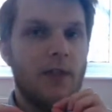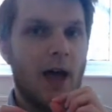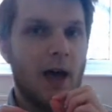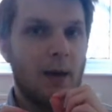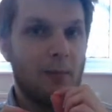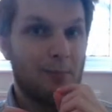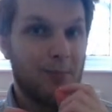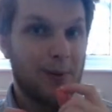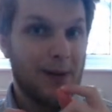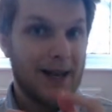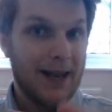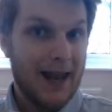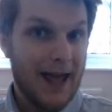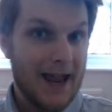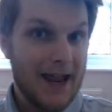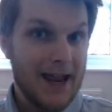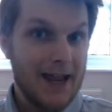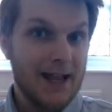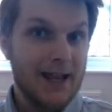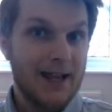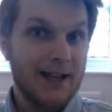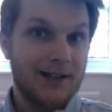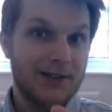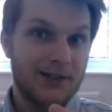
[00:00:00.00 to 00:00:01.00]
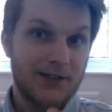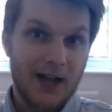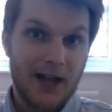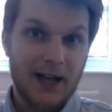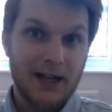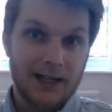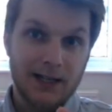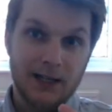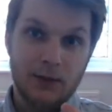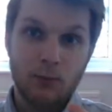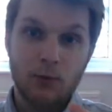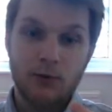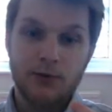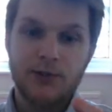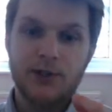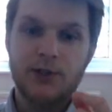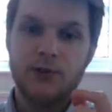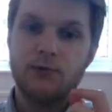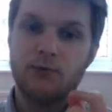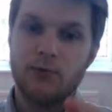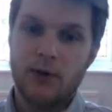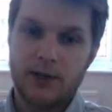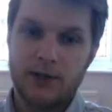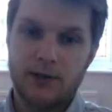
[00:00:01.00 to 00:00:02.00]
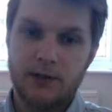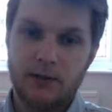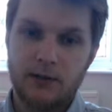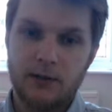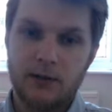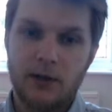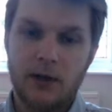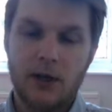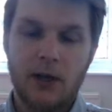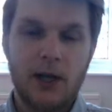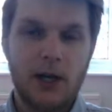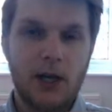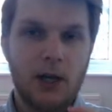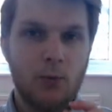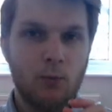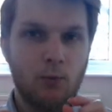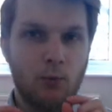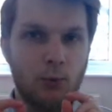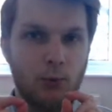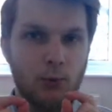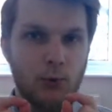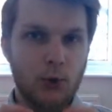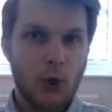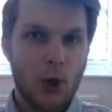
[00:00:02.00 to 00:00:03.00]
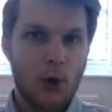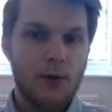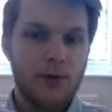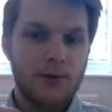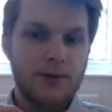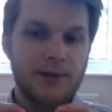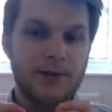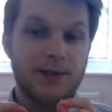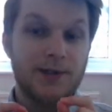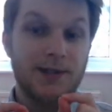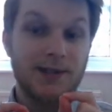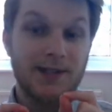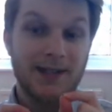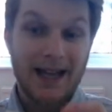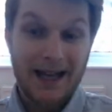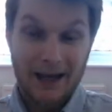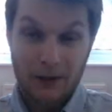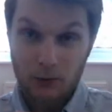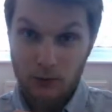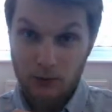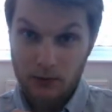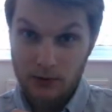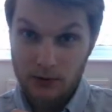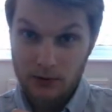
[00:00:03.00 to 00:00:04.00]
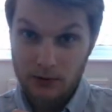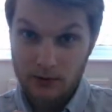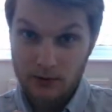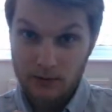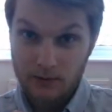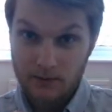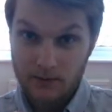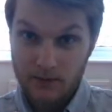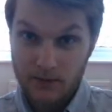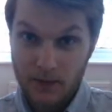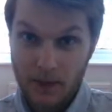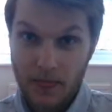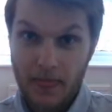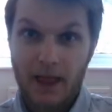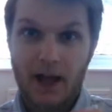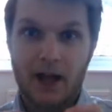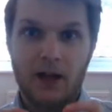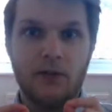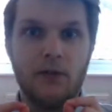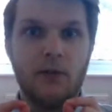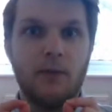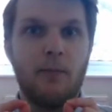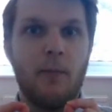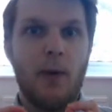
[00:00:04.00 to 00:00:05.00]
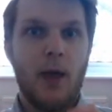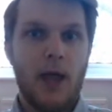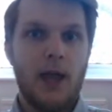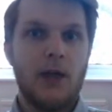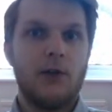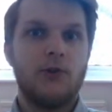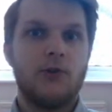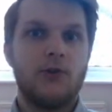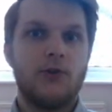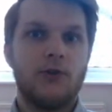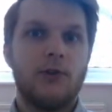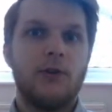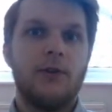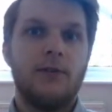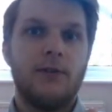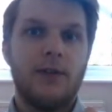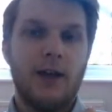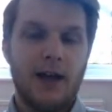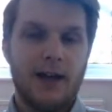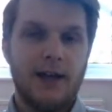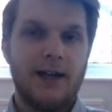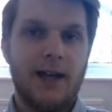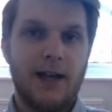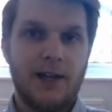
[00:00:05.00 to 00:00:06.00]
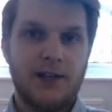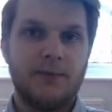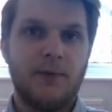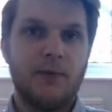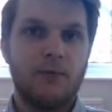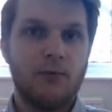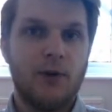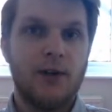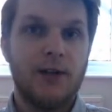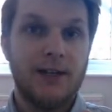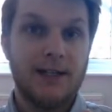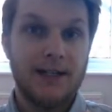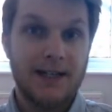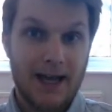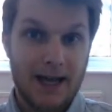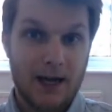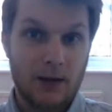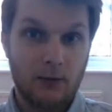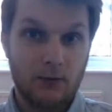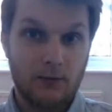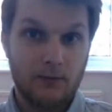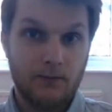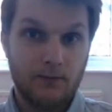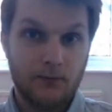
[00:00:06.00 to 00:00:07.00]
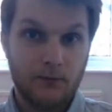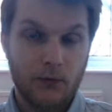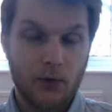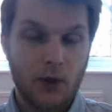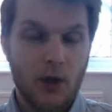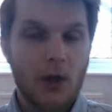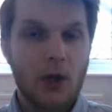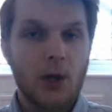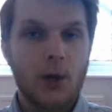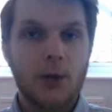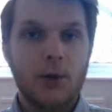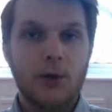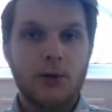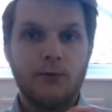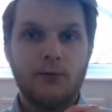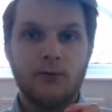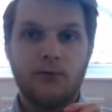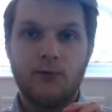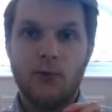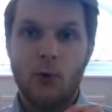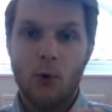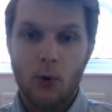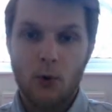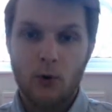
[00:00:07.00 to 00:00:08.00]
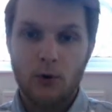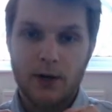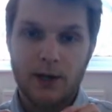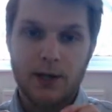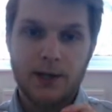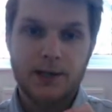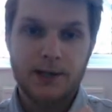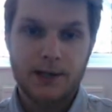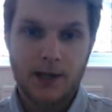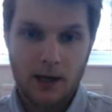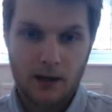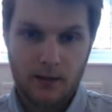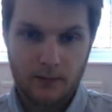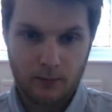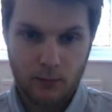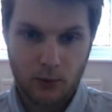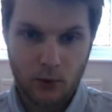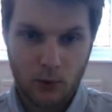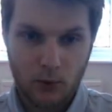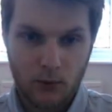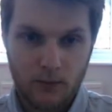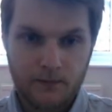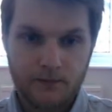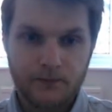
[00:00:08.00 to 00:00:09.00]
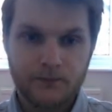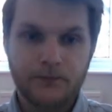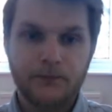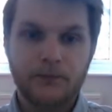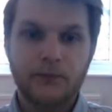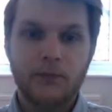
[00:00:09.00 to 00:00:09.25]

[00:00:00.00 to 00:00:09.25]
and play exactly what is written, it will not sound at the pitch that it has been written down. For example,